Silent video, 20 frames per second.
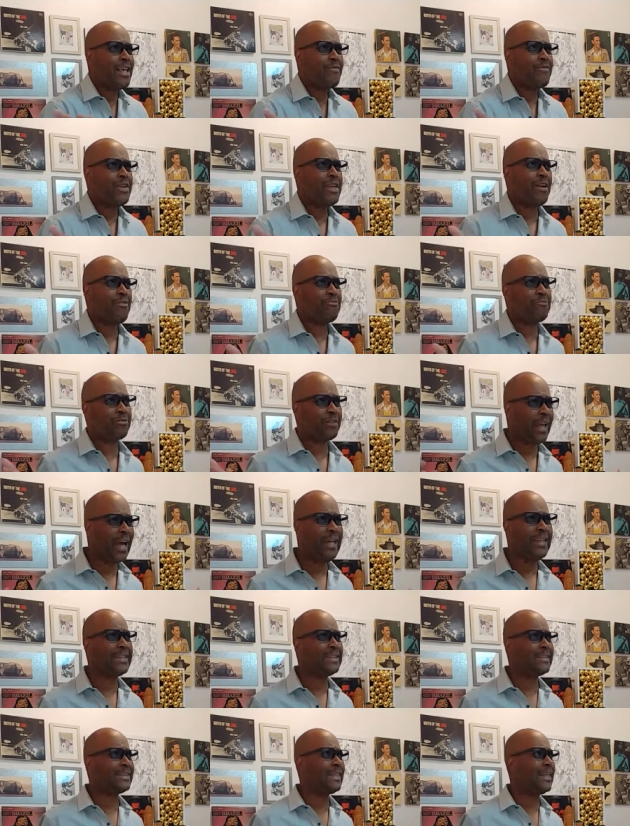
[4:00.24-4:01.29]
even a
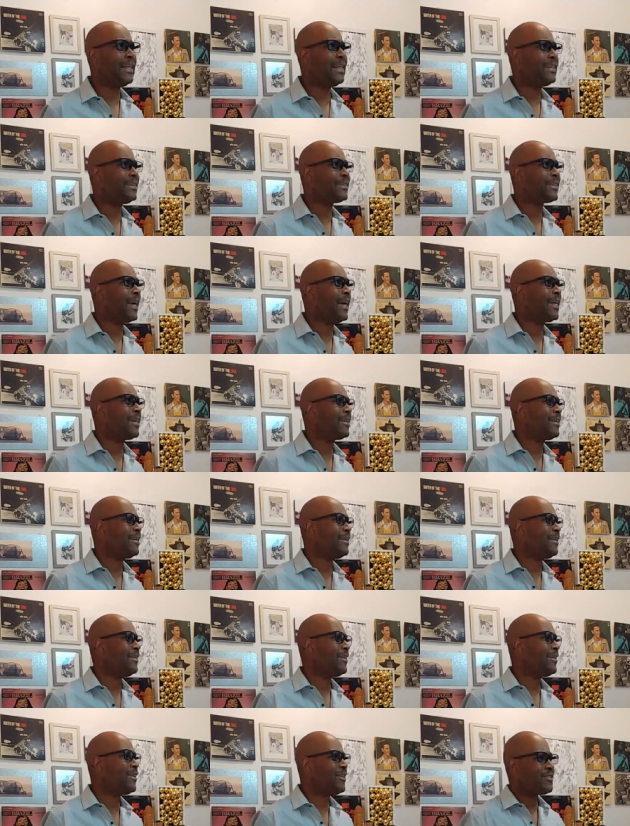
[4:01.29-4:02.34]
flight attendant. It's like
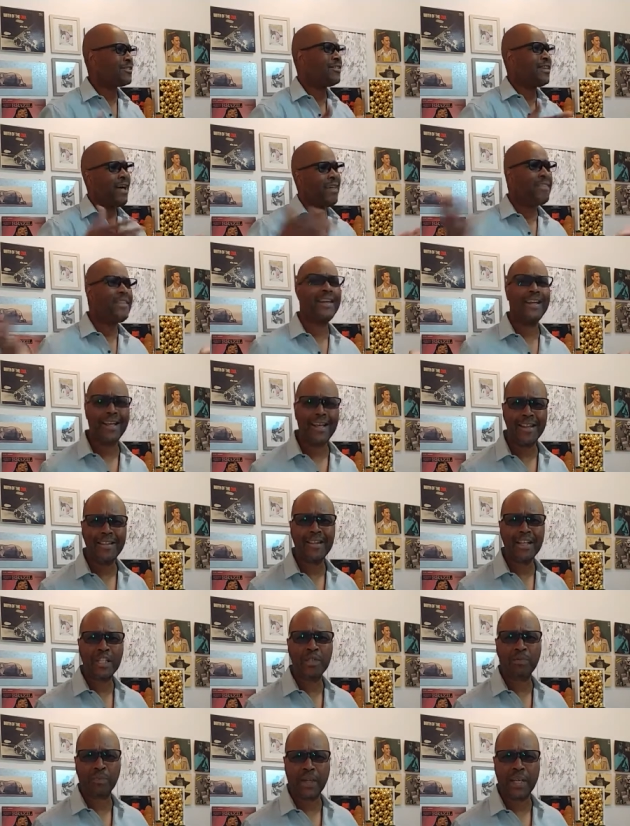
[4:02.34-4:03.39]
there's nothing in
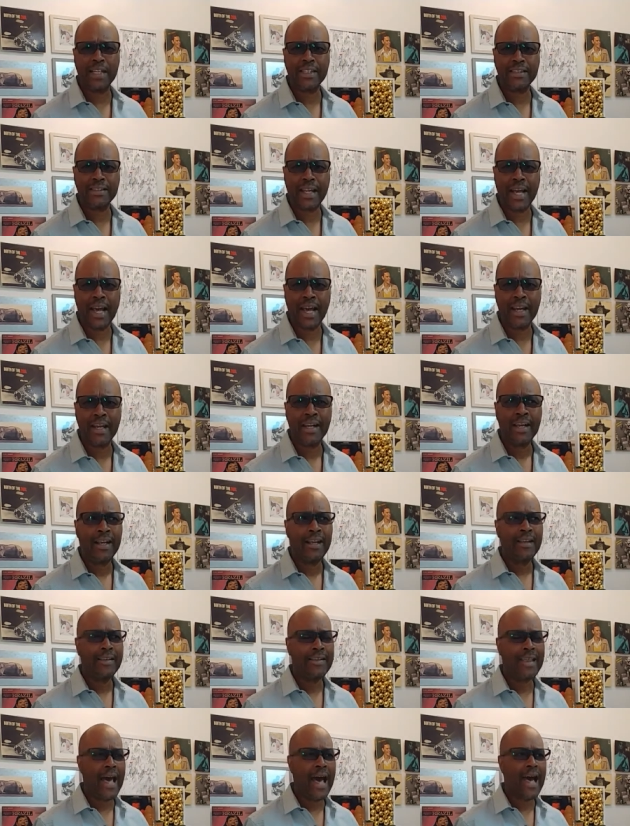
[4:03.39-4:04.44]
this place that
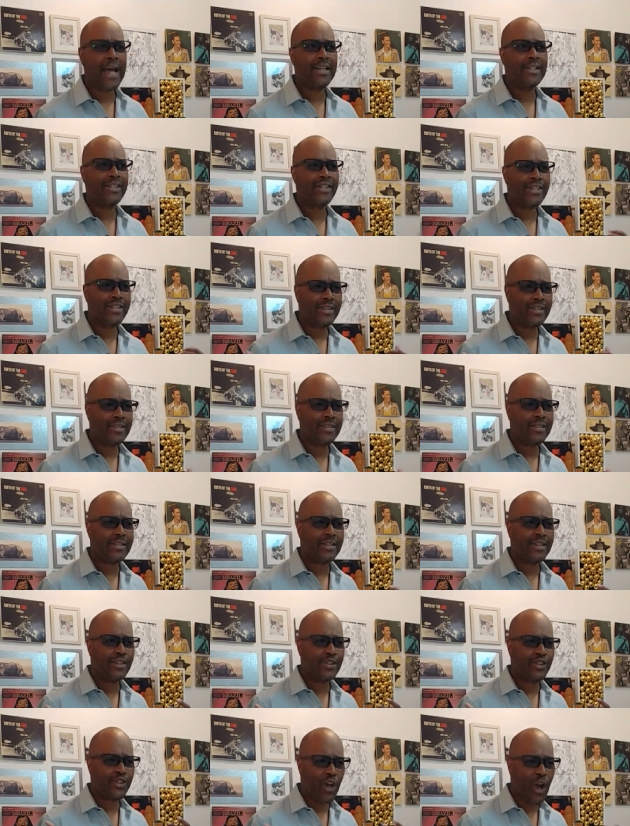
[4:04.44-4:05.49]

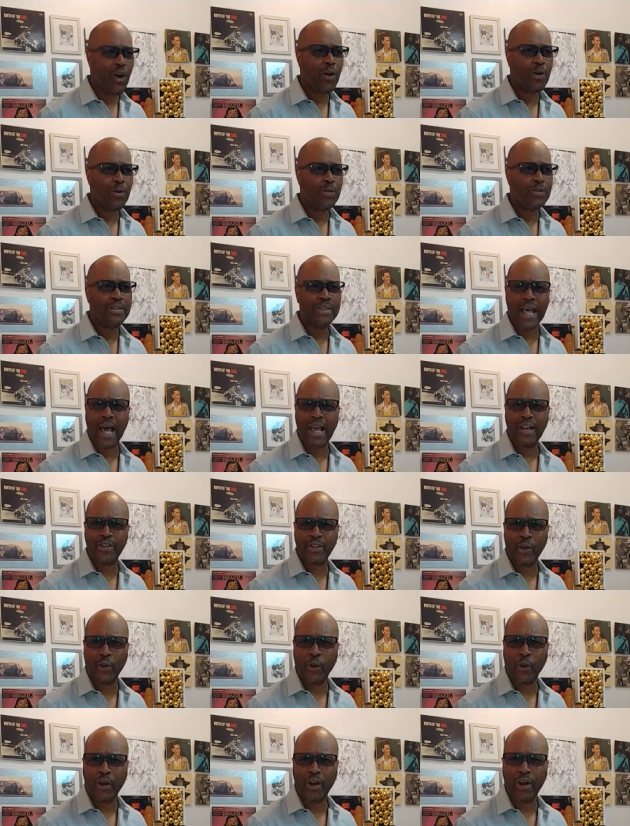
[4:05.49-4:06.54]
shows that
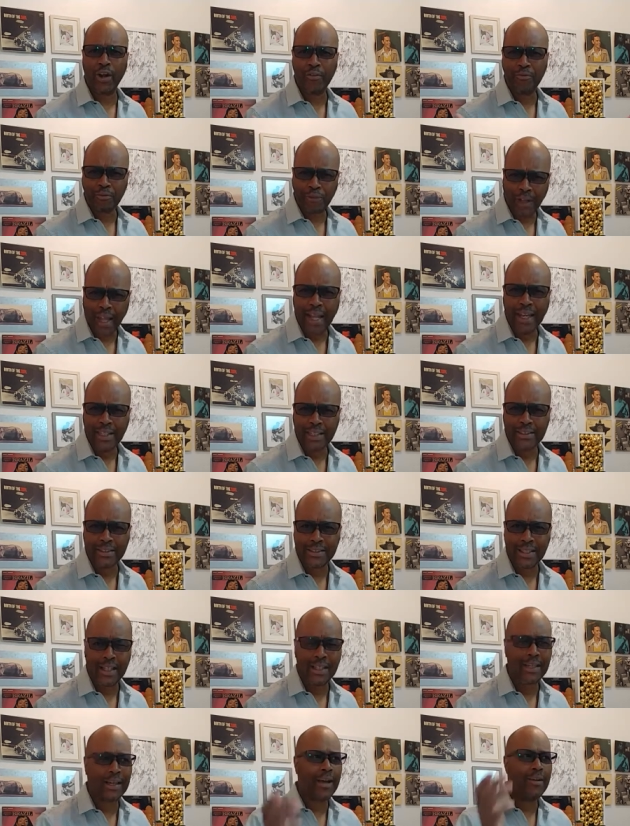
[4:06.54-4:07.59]
you're a flight
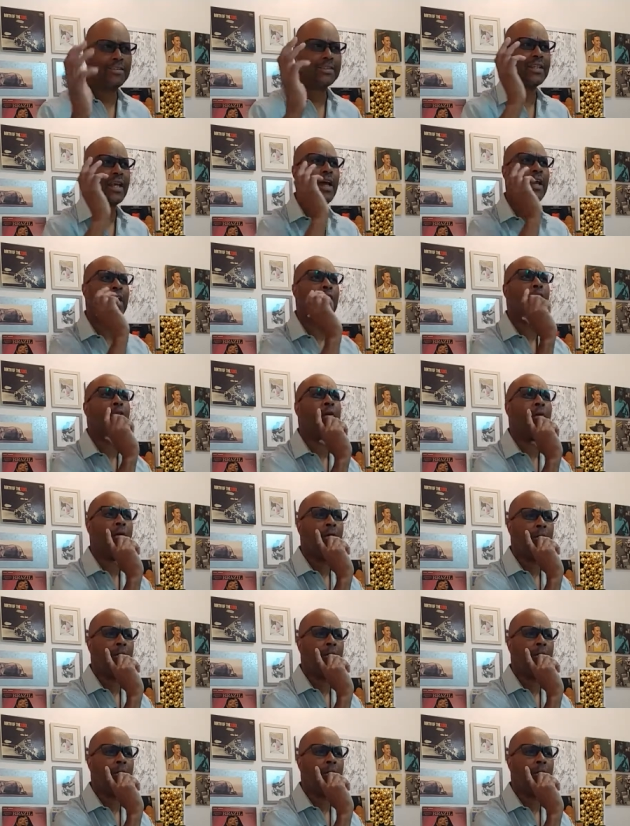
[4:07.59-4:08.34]
attendant." And I was like,